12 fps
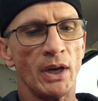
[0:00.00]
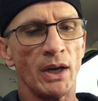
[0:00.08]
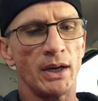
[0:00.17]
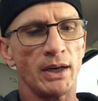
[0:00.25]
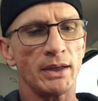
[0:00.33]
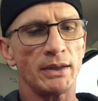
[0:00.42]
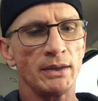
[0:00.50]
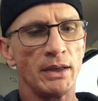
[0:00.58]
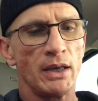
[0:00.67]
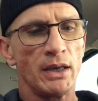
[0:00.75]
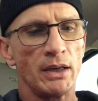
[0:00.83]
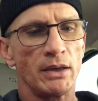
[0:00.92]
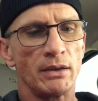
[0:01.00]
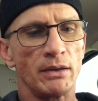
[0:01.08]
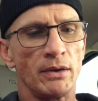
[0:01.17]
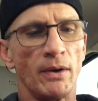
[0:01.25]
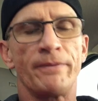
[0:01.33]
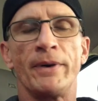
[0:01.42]
I
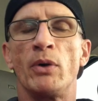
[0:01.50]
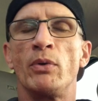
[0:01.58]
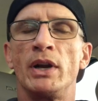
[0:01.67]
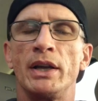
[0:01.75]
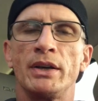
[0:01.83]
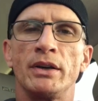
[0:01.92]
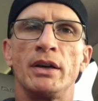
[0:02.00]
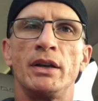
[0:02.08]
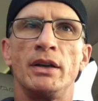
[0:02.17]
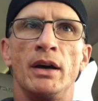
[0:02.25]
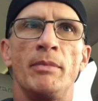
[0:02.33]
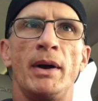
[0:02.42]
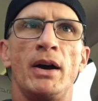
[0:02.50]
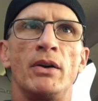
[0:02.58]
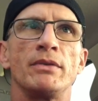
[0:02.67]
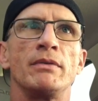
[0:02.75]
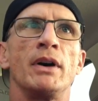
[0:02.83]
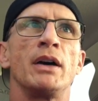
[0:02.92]
felt really good
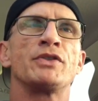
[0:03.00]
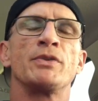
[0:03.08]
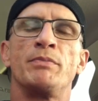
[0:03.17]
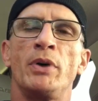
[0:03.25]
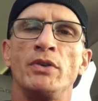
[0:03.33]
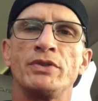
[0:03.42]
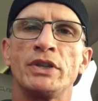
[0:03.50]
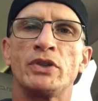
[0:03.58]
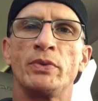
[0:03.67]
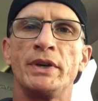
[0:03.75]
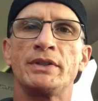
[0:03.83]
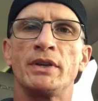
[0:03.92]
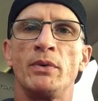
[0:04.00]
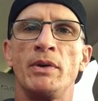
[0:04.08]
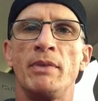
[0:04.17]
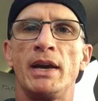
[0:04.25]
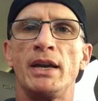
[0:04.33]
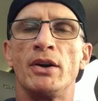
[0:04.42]
about some posing tweaks that we
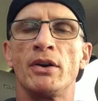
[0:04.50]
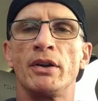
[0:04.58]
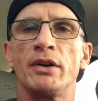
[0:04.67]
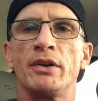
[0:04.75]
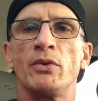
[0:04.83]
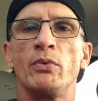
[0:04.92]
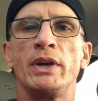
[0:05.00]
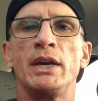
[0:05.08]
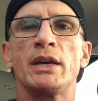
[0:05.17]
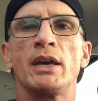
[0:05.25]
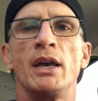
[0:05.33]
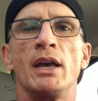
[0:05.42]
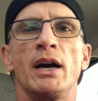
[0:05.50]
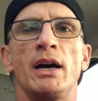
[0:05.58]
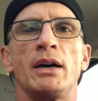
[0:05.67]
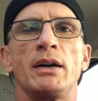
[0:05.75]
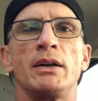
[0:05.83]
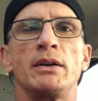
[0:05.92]
made earlier in the week.
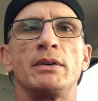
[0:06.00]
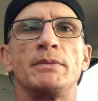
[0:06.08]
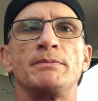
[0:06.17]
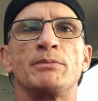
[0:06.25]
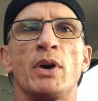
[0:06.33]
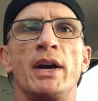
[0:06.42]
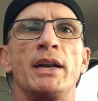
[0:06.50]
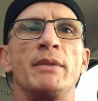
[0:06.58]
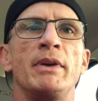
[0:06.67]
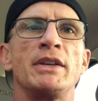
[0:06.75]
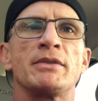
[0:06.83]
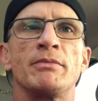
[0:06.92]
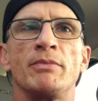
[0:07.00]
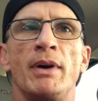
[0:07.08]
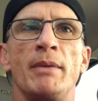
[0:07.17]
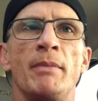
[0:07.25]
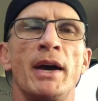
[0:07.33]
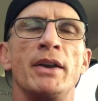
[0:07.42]
Brian made some
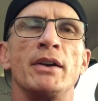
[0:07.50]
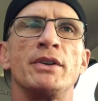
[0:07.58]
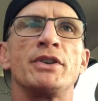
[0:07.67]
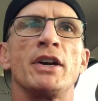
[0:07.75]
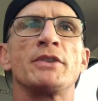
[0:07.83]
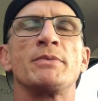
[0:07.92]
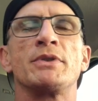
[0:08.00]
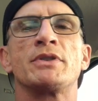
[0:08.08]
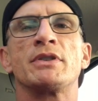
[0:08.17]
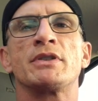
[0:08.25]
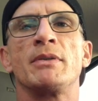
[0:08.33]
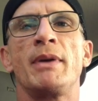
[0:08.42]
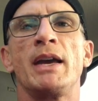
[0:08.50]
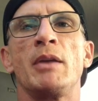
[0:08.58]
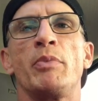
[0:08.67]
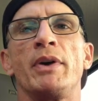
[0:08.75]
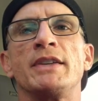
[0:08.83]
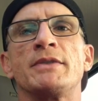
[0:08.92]
minor adjustments to some
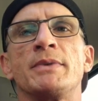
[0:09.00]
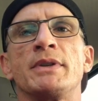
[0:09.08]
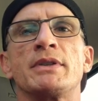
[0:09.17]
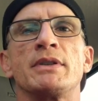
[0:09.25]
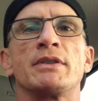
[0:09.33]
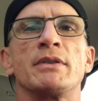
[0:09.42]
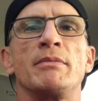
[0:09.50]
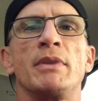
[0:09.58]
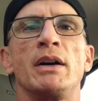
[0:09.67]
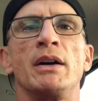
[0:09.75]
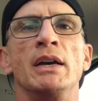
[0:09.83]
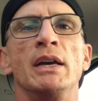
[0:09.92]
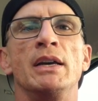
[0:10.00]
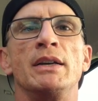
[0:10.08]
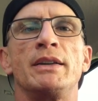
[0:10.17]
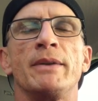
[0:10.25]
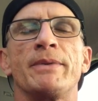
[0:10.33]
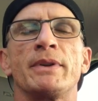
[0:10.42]
hand placements and some
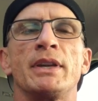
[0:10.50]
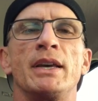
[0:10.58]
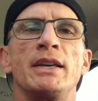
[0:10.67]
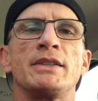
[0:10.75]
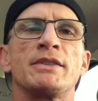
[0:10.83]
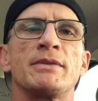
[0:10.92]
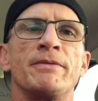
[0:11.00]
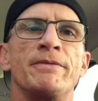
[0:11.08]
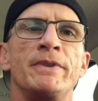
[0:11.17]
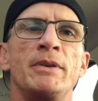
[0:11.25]
different things, and some